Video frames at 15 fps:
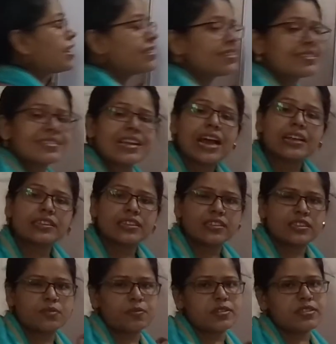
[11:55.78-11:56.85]
understand
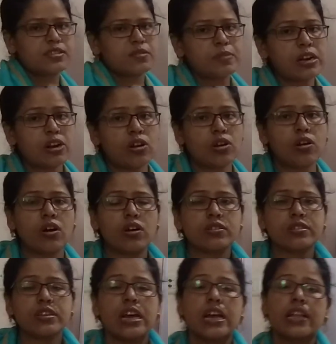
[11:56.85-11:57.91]
this principal
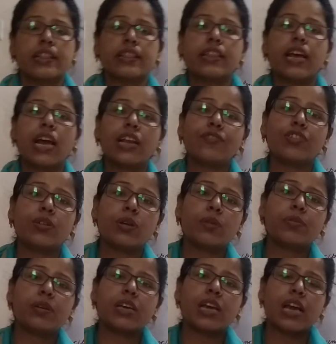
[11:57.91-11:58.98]
clause. Then we
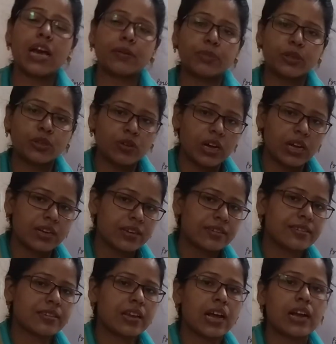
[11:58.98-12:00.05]
will be able to
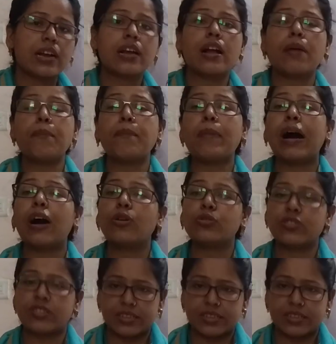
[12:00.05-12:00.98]
understand compound